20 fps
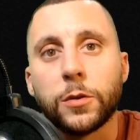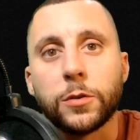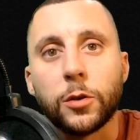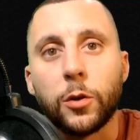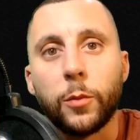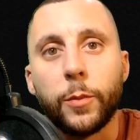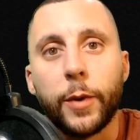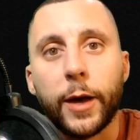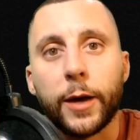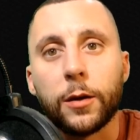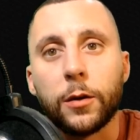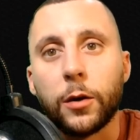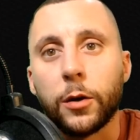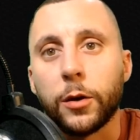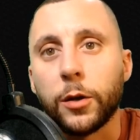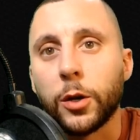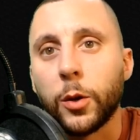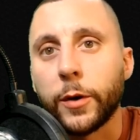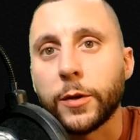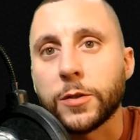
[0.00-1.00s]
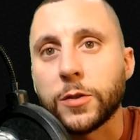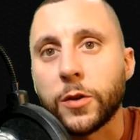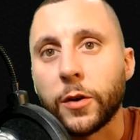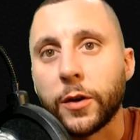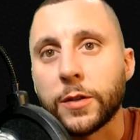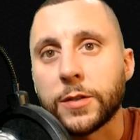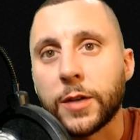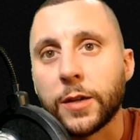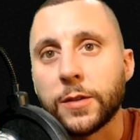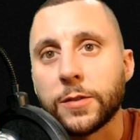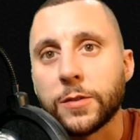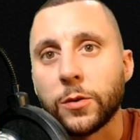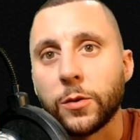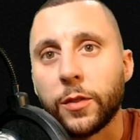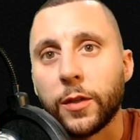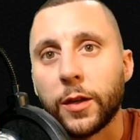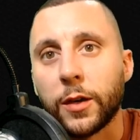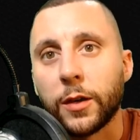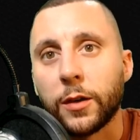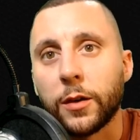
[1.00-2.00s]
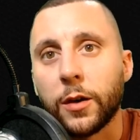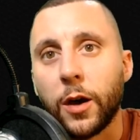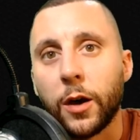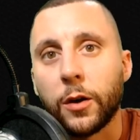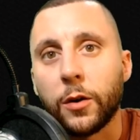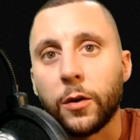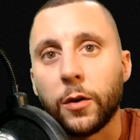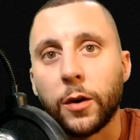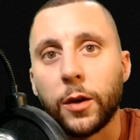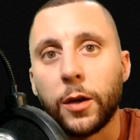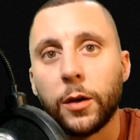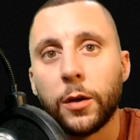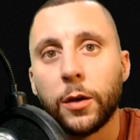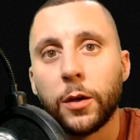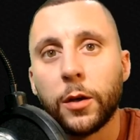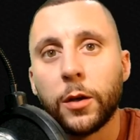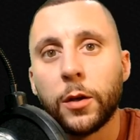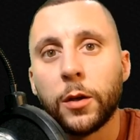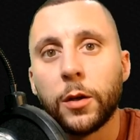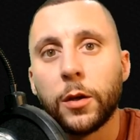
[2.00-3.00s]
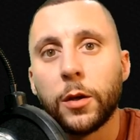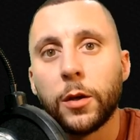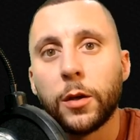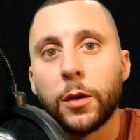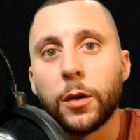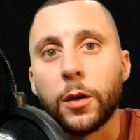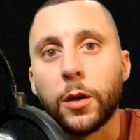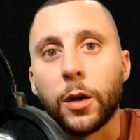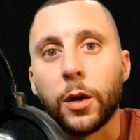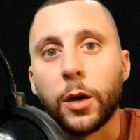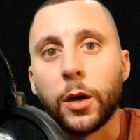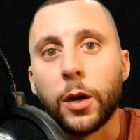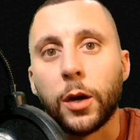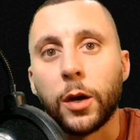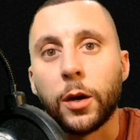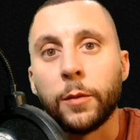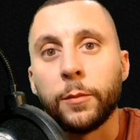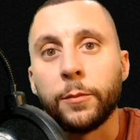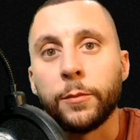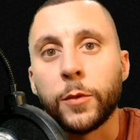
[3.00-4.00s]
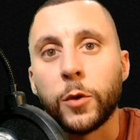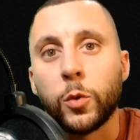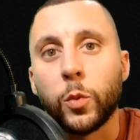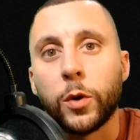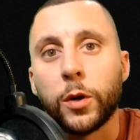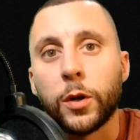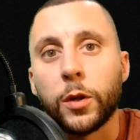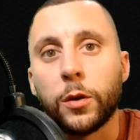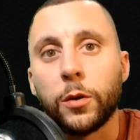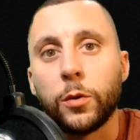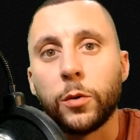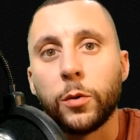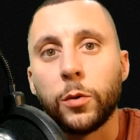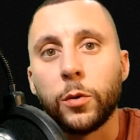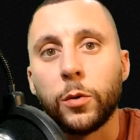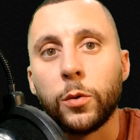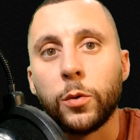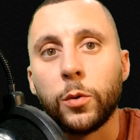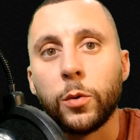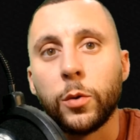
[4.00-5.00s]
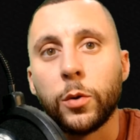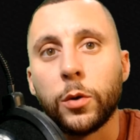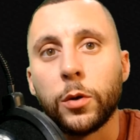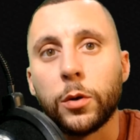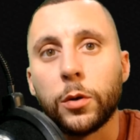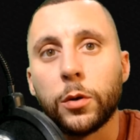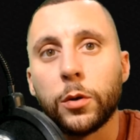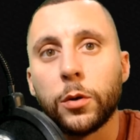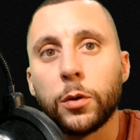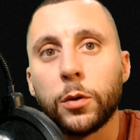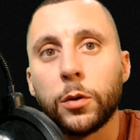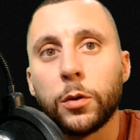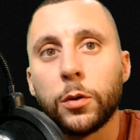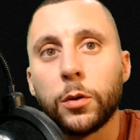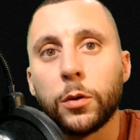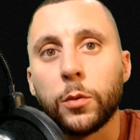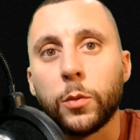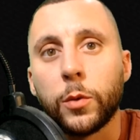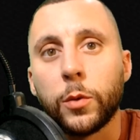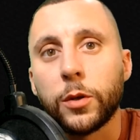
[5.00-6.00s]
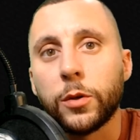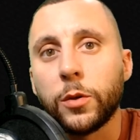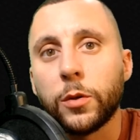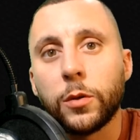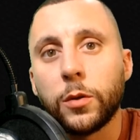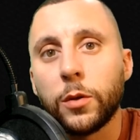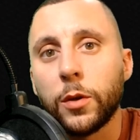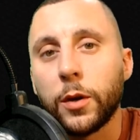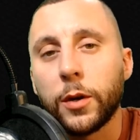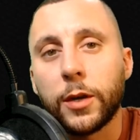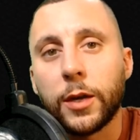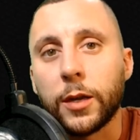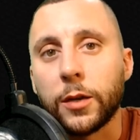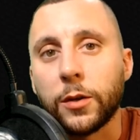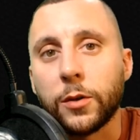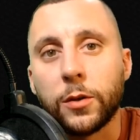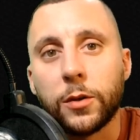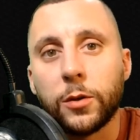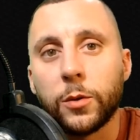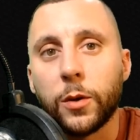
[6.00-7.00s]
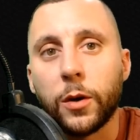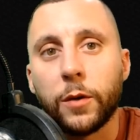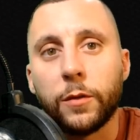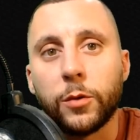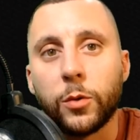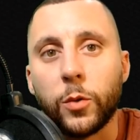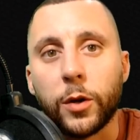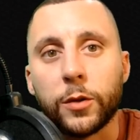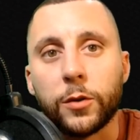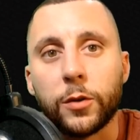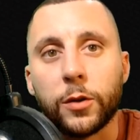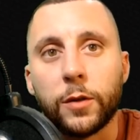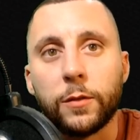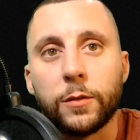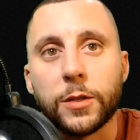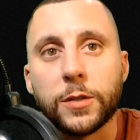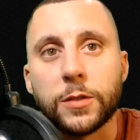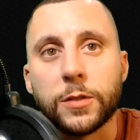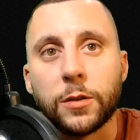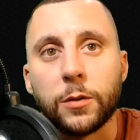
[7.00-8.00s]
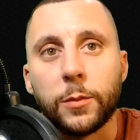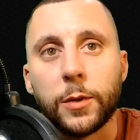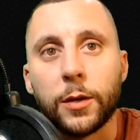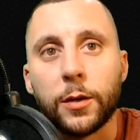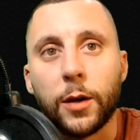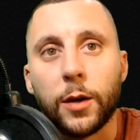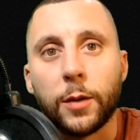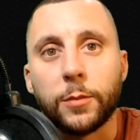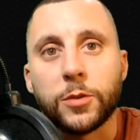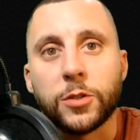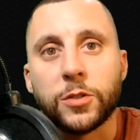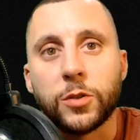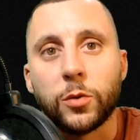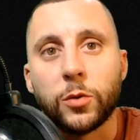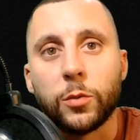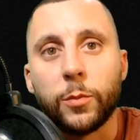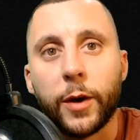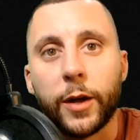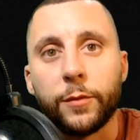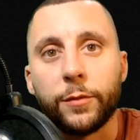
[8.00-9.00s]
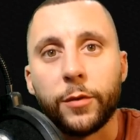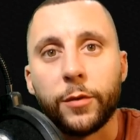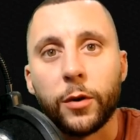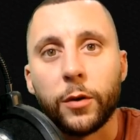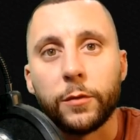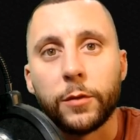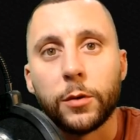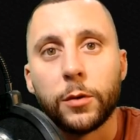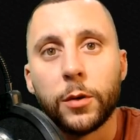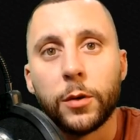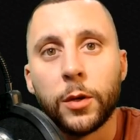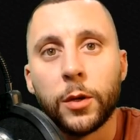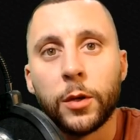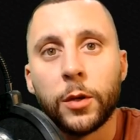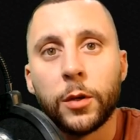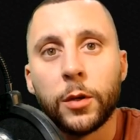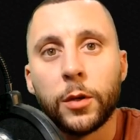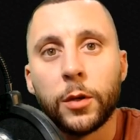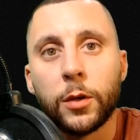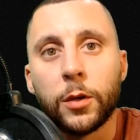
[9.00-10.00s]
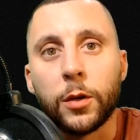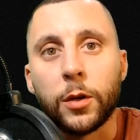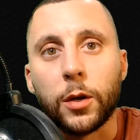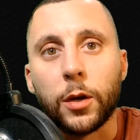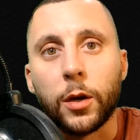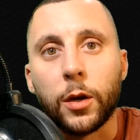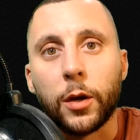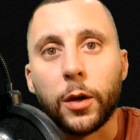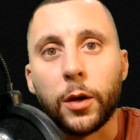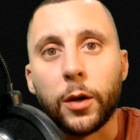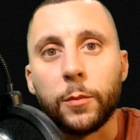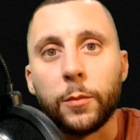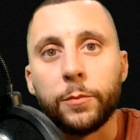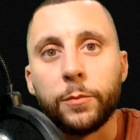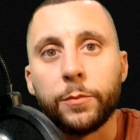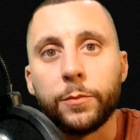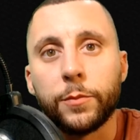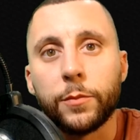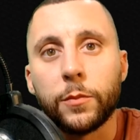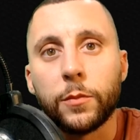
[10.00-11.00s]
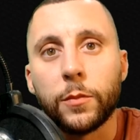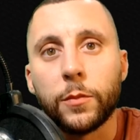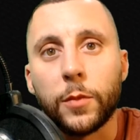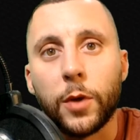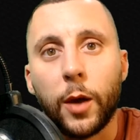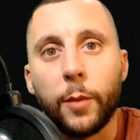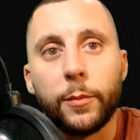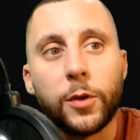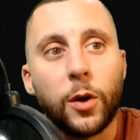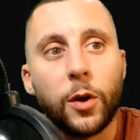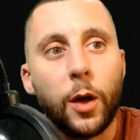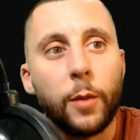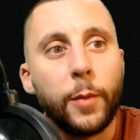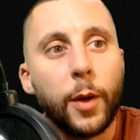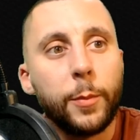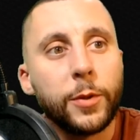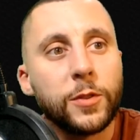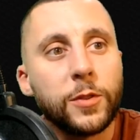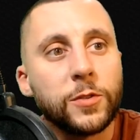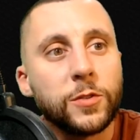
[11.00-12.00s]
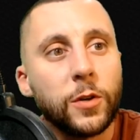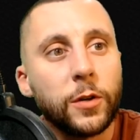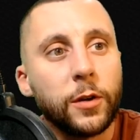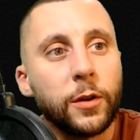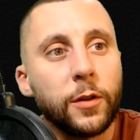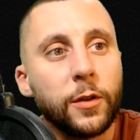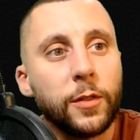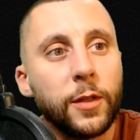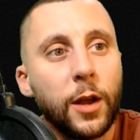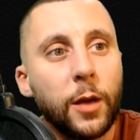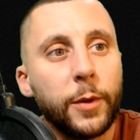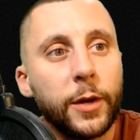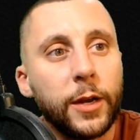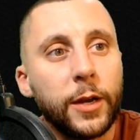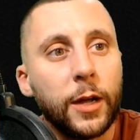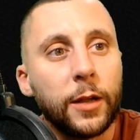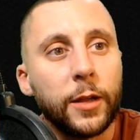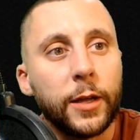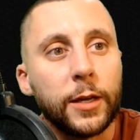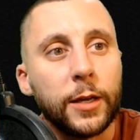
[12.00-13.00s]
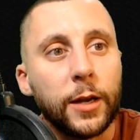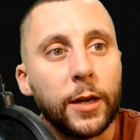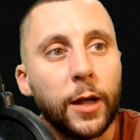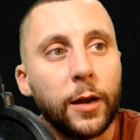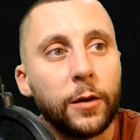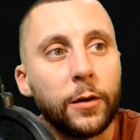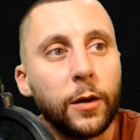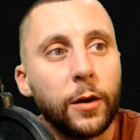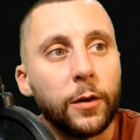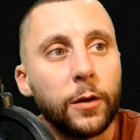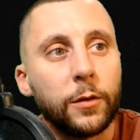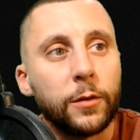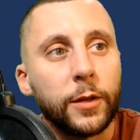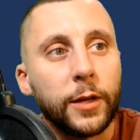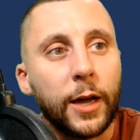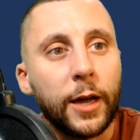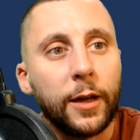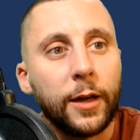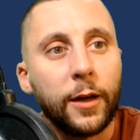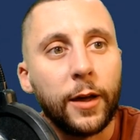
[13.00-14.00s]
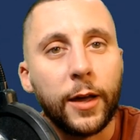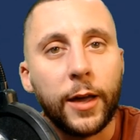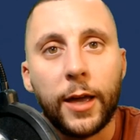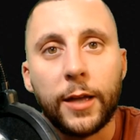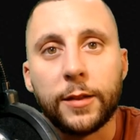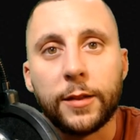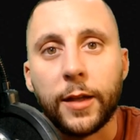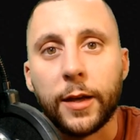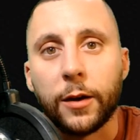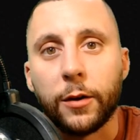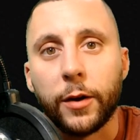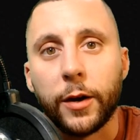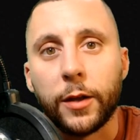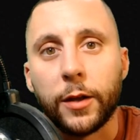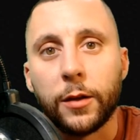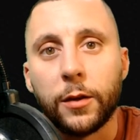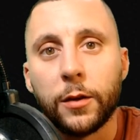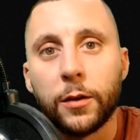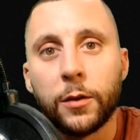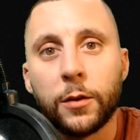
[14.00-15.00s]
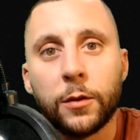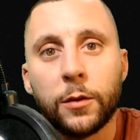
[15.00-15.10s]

So go back. Oh, you know what? Sorry, it's got its own thing. Concrete. Um, you want to do... Well, you again, you could do whatever you want. Don't even listen to me. I'm just doing mine in front of you. Um, I'm, you know, I might put this on here and then I might not like it. I don't know. Like, I, I hate that already.